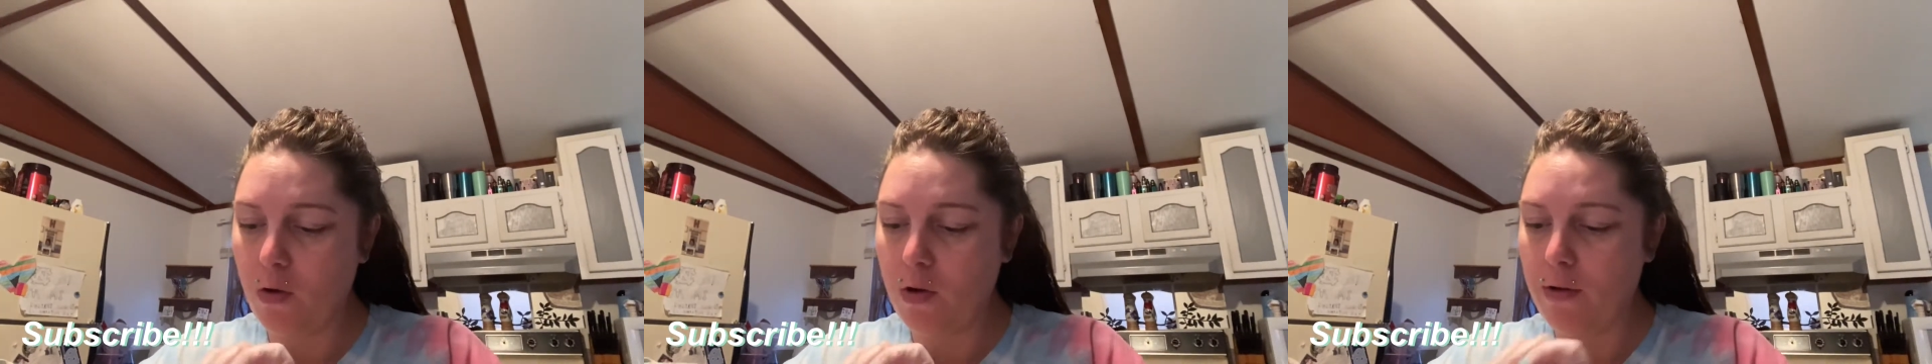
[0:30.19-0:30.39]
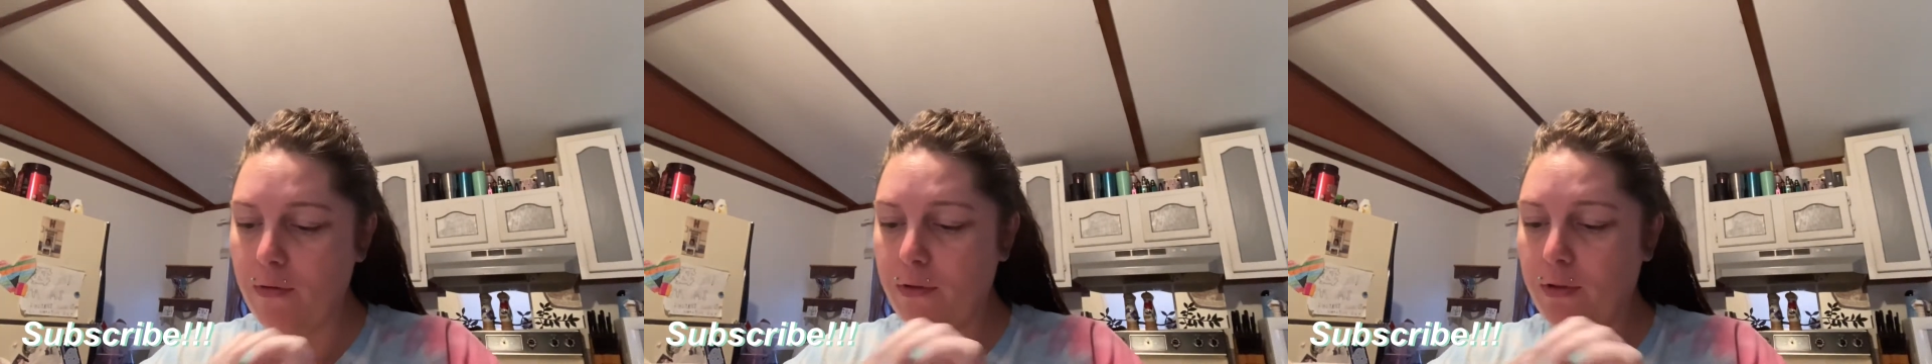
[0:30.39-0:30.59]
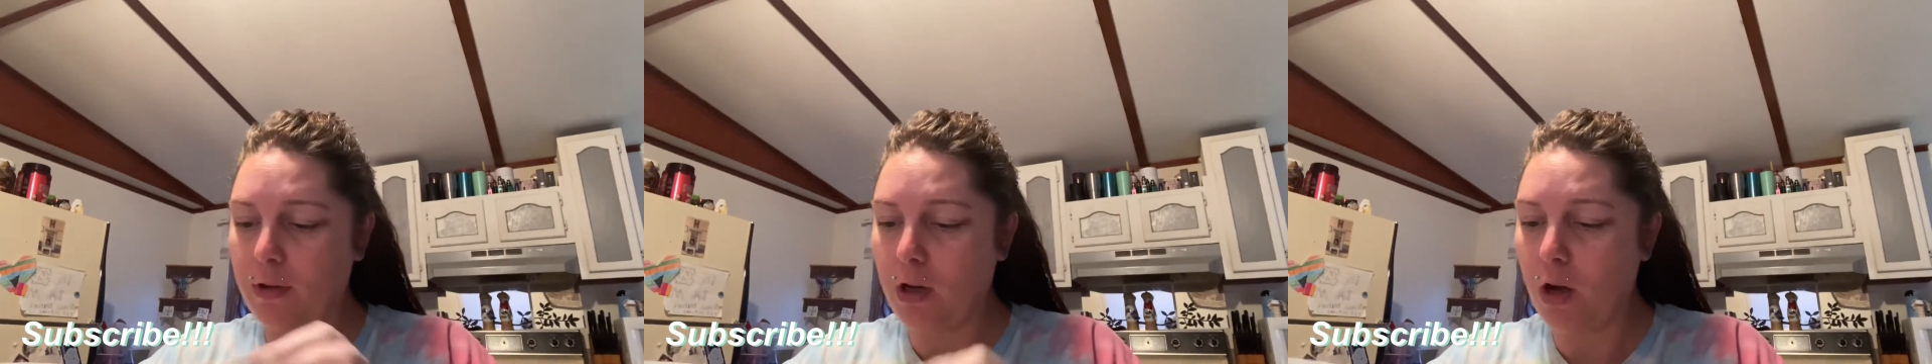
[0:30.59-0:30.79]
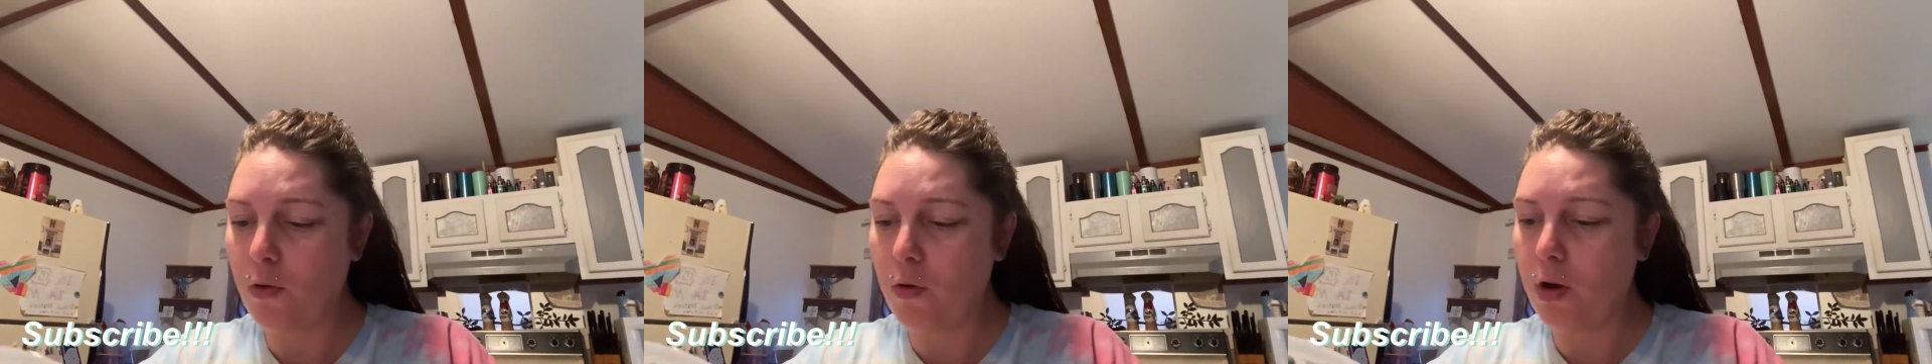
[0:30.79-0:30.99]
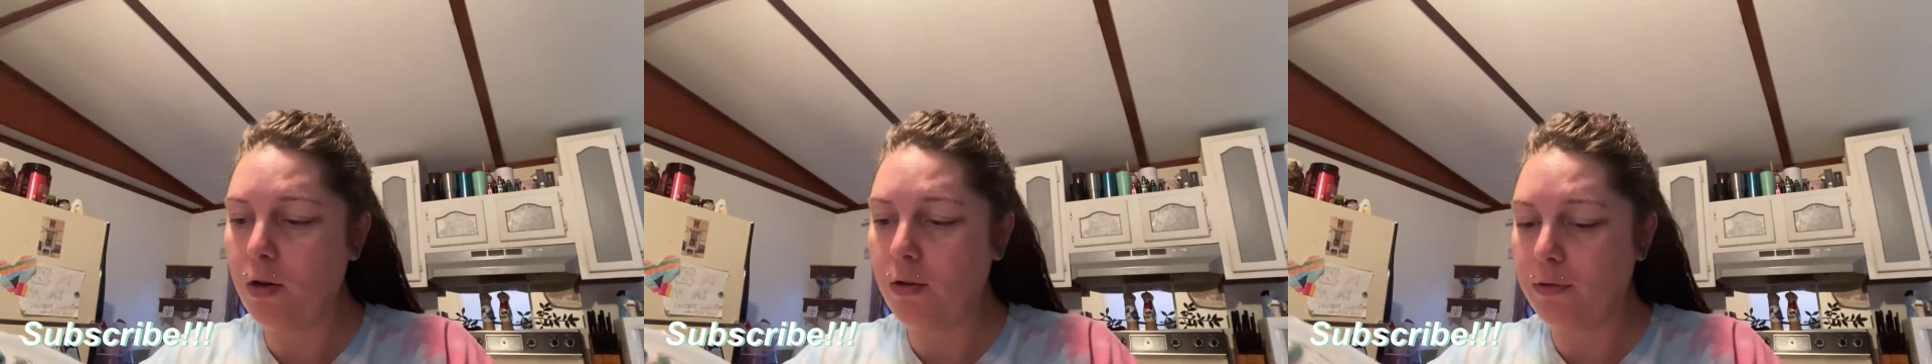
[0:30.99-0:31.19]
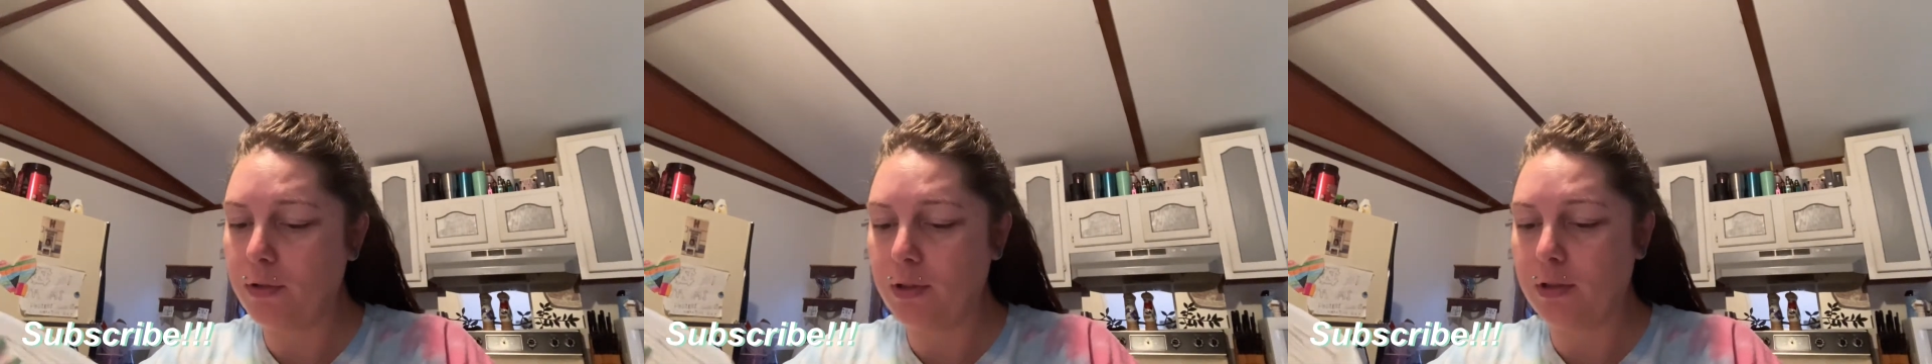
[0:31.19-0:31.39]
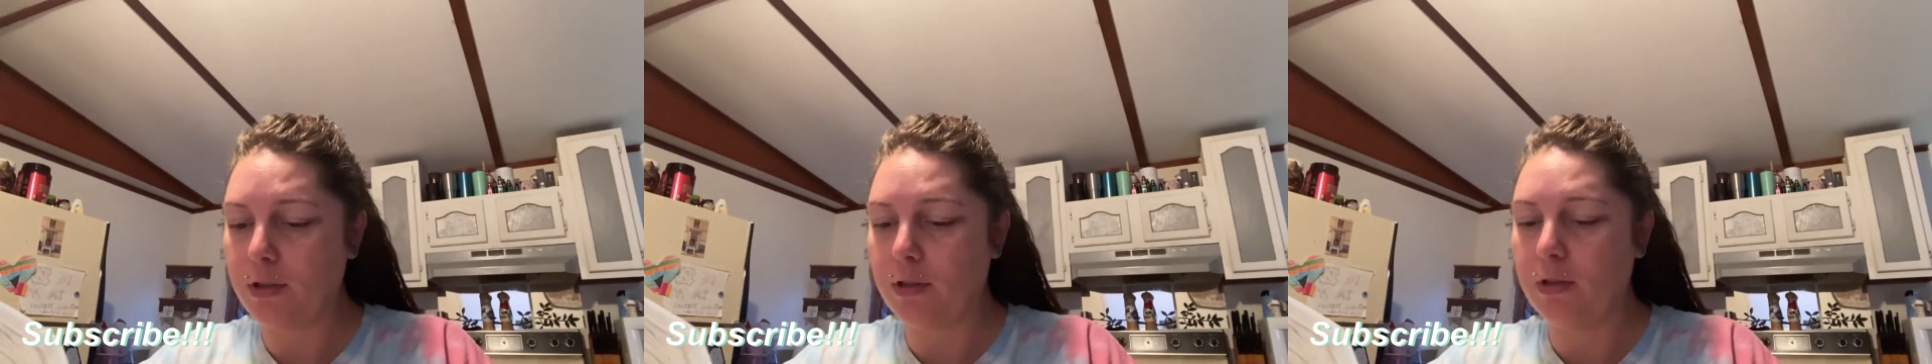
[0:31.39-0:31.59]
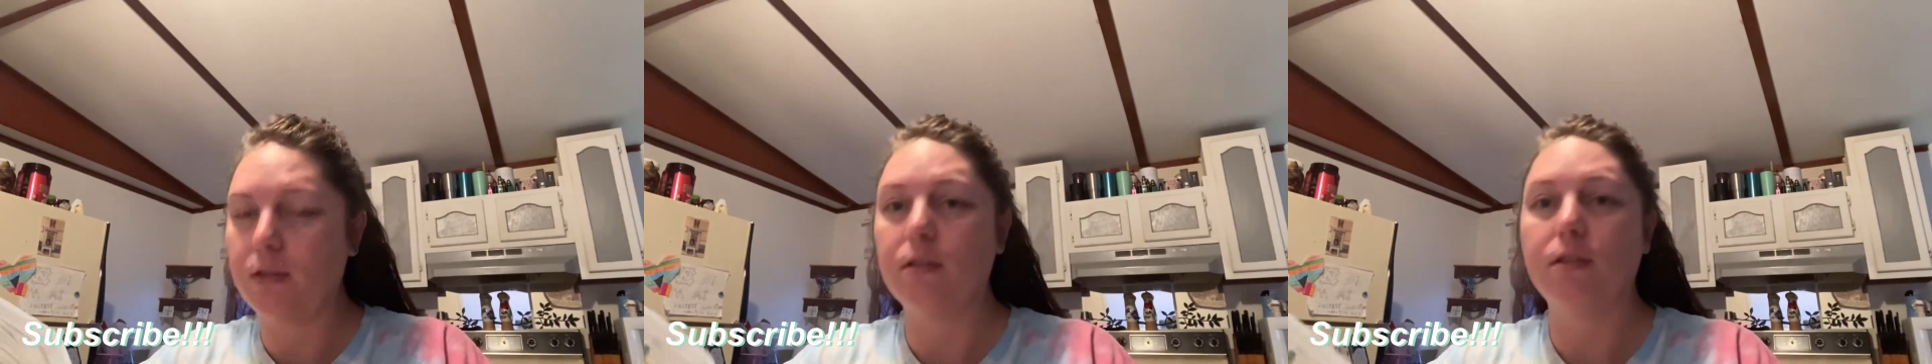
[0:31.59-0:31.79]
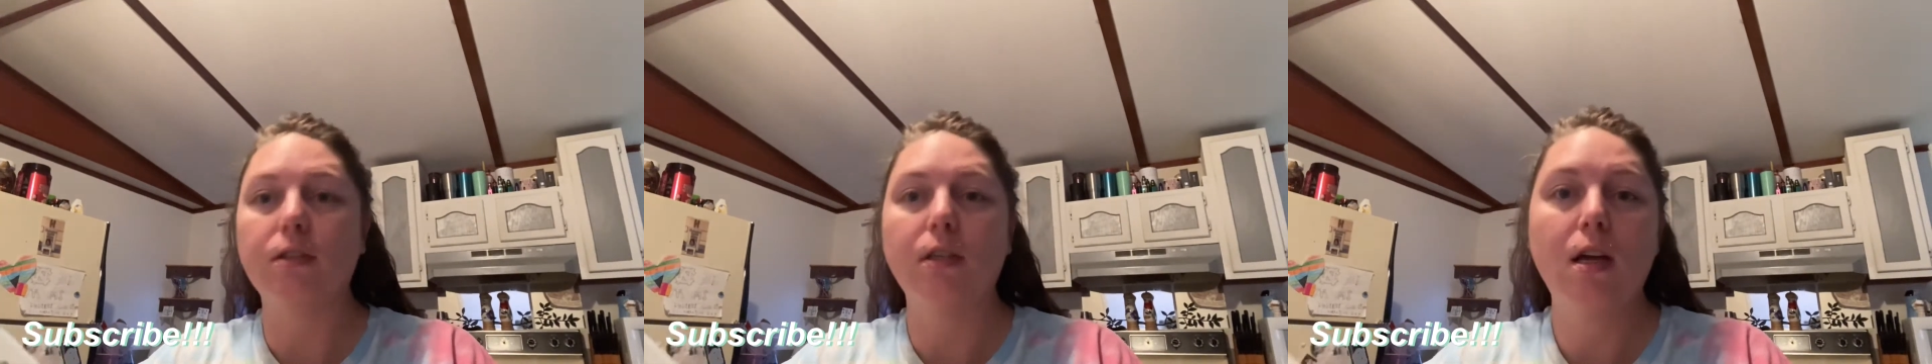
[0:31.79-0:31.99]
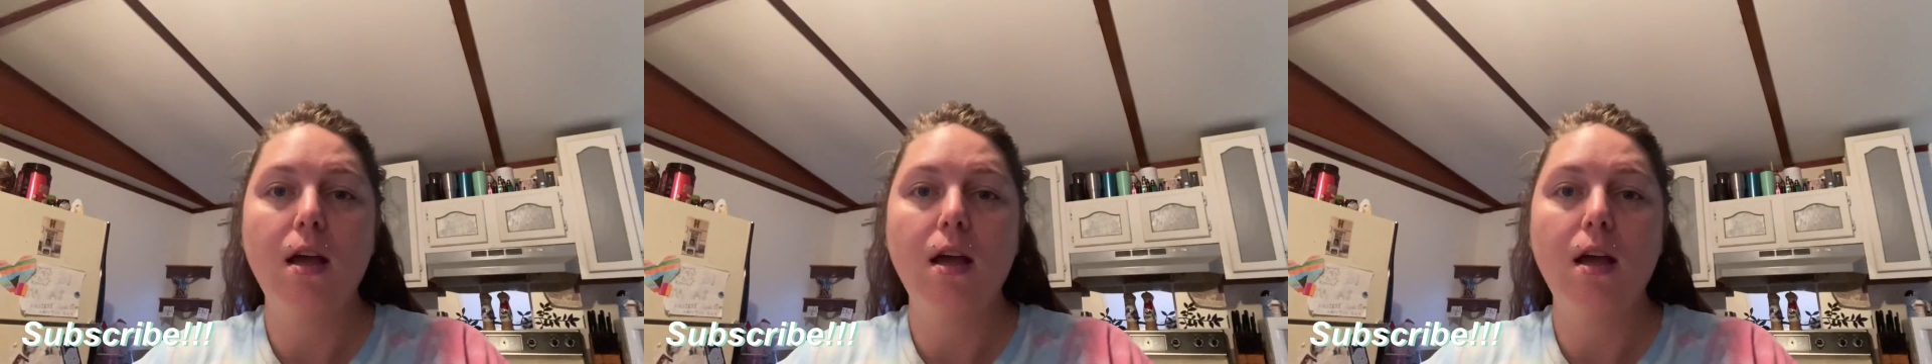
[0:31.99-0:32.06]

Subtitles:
over and go over because